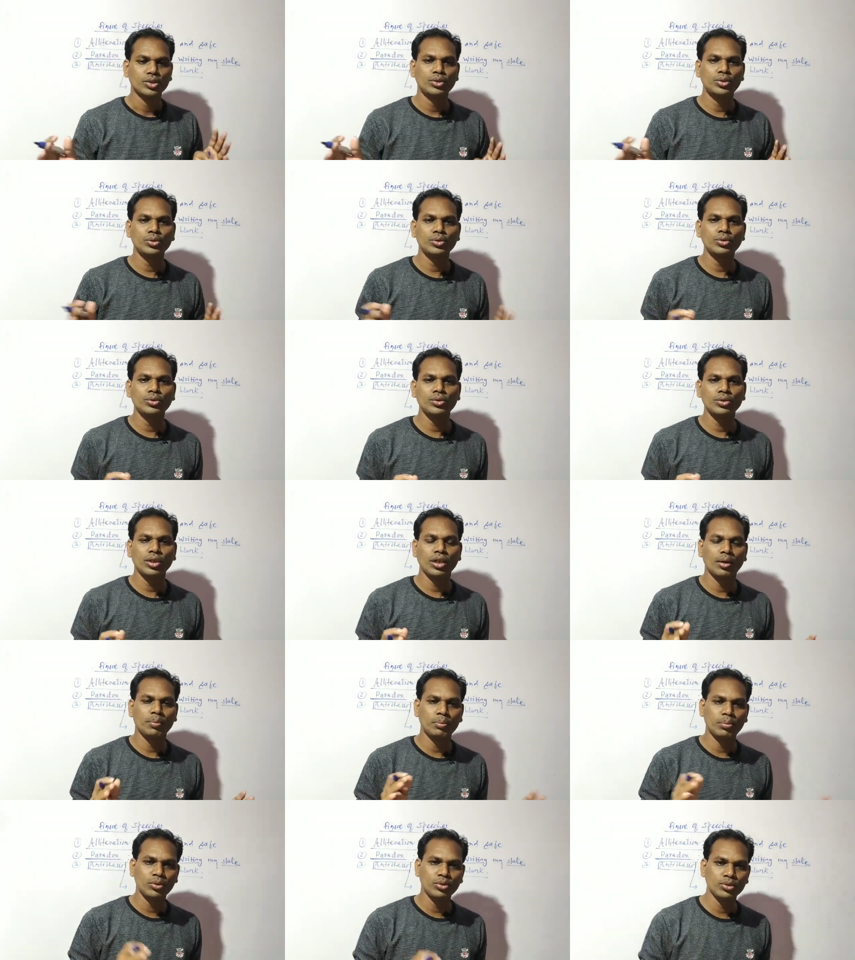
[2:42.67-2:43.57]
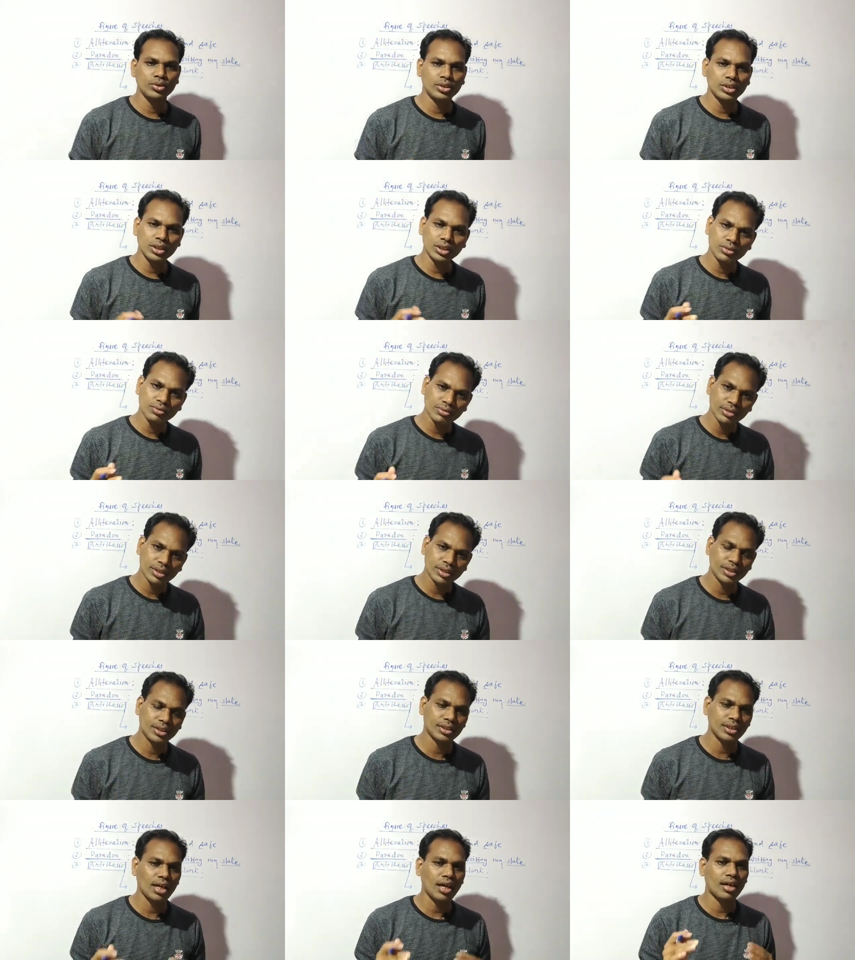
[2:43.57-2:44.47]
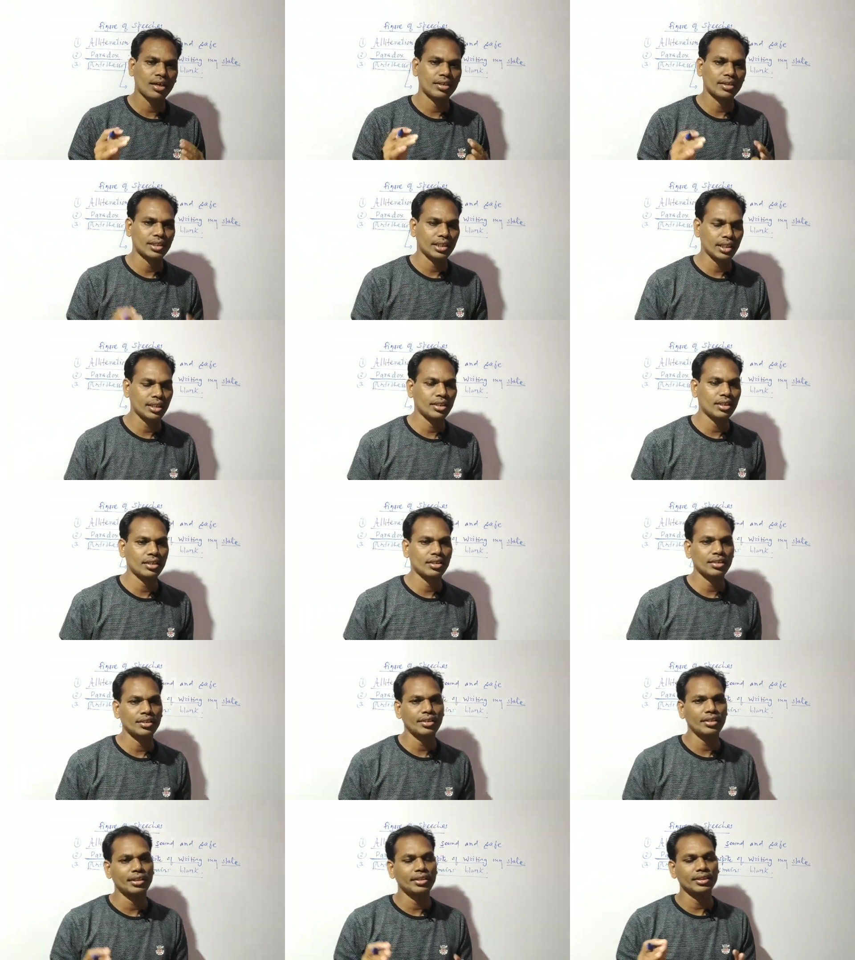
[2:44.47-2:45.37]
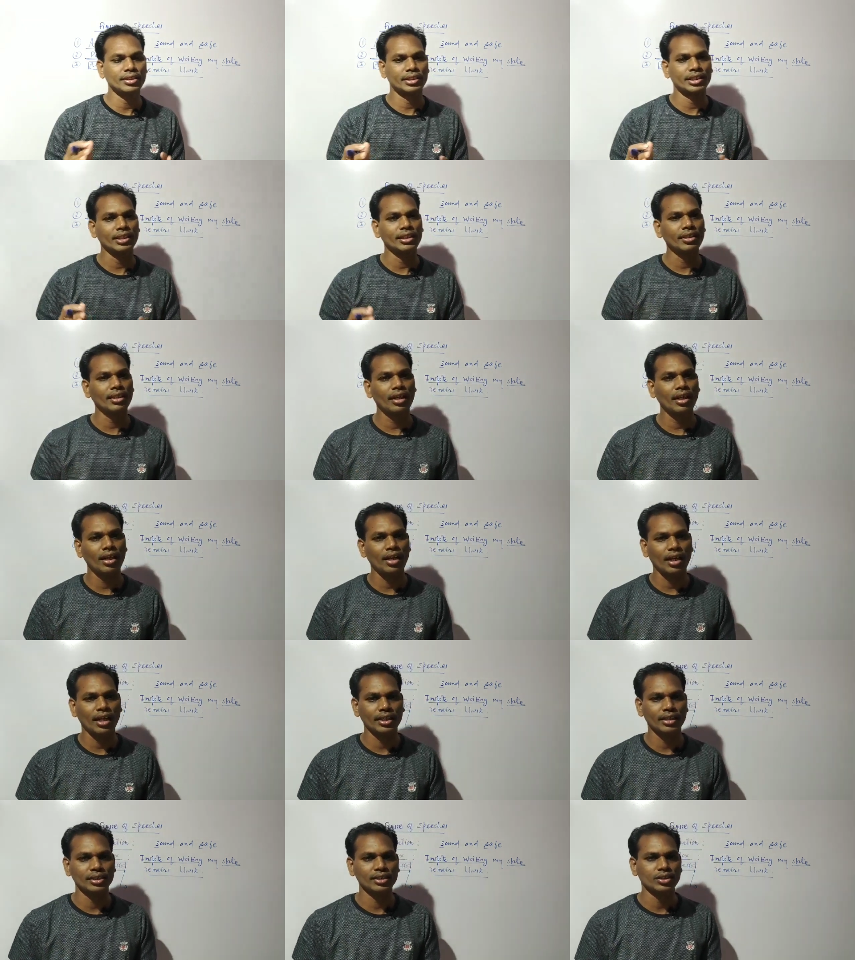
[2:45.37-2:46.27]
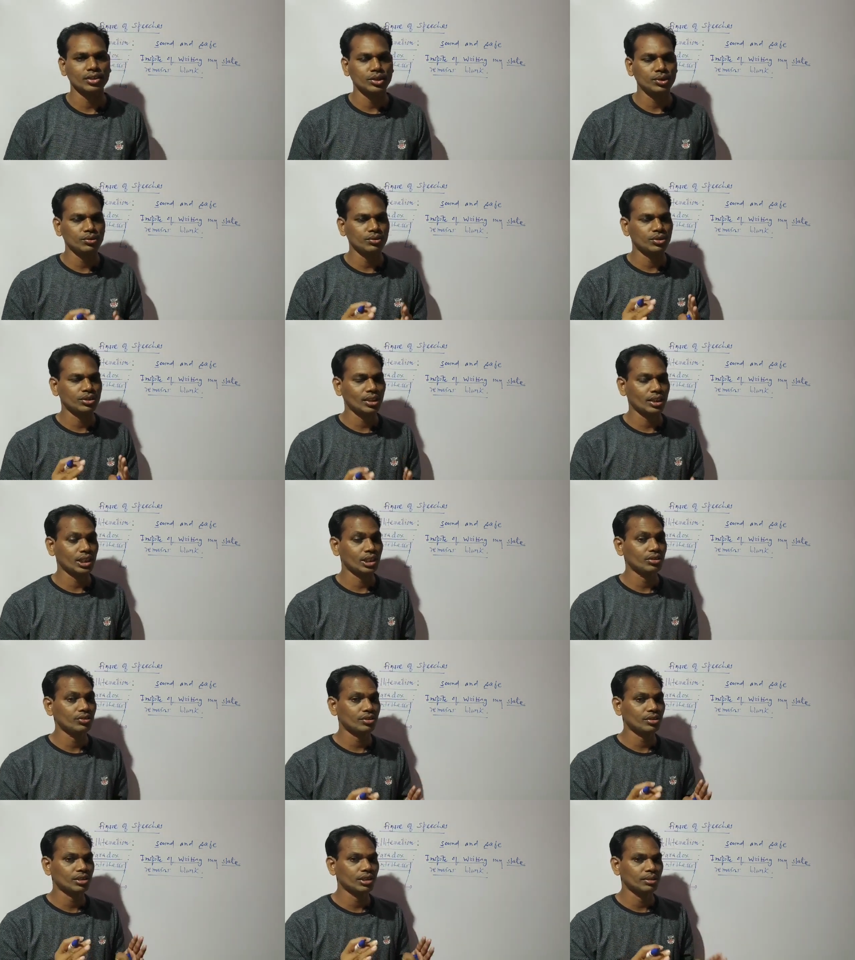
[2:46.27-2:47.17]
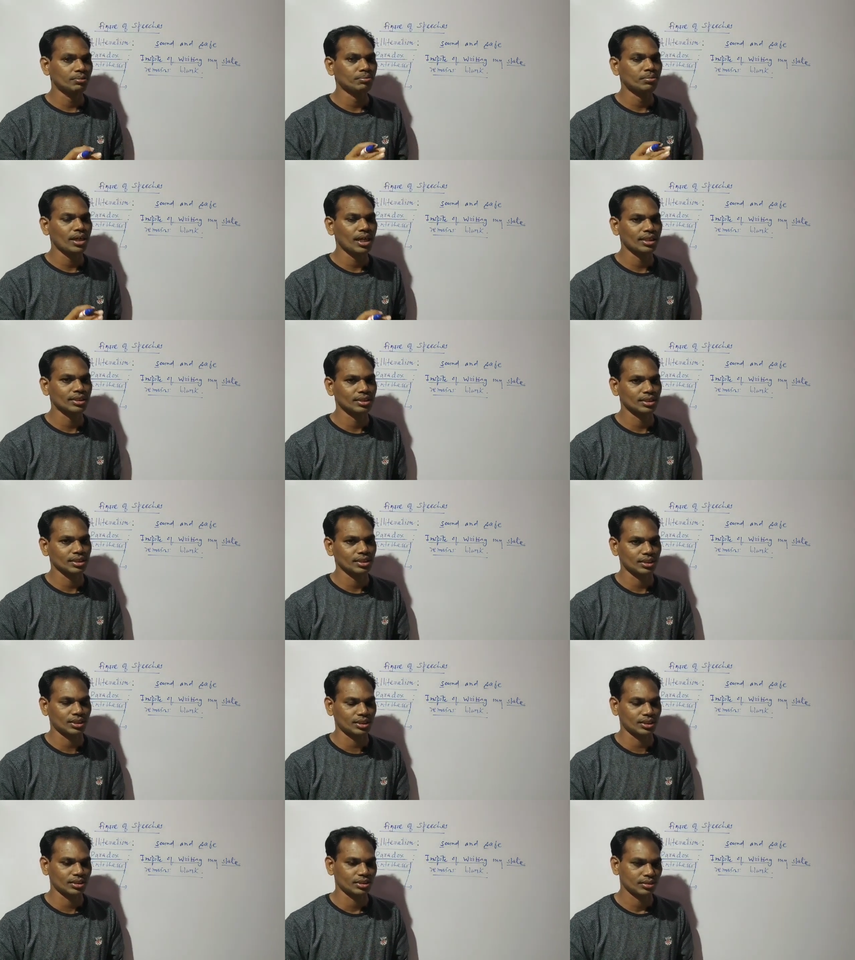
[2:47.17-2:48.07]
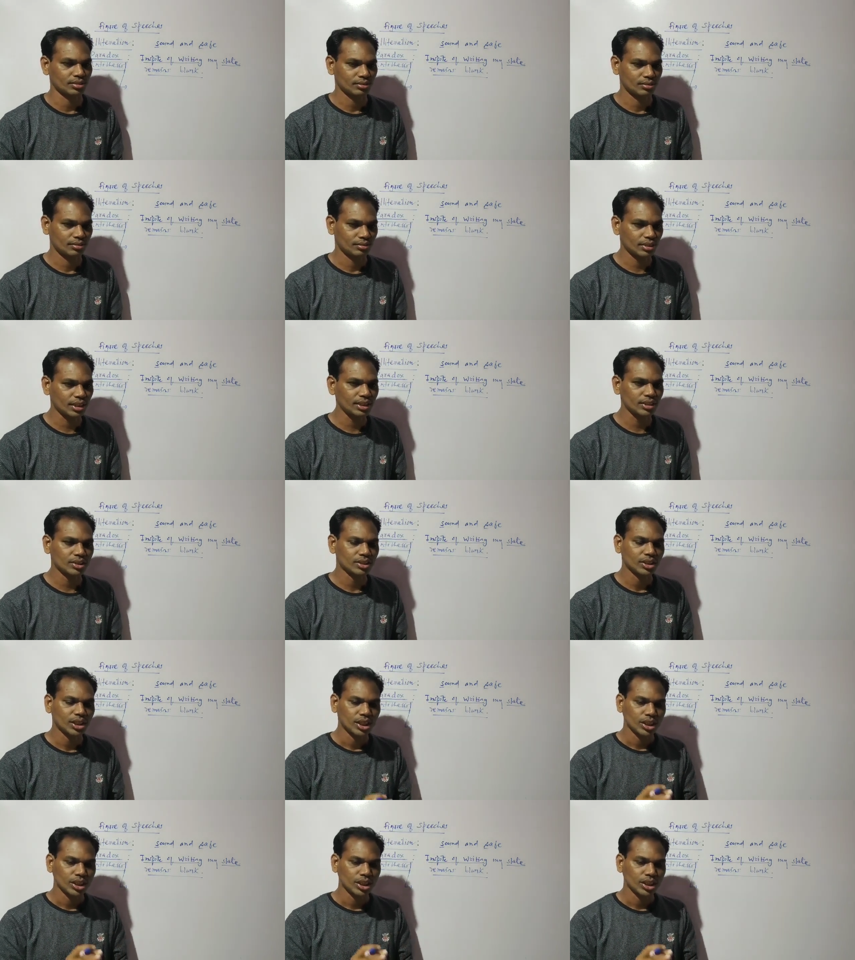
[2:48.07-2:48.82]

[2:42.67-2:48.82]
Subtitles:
two opposite words are taken in a single line to secure the emphasis, right?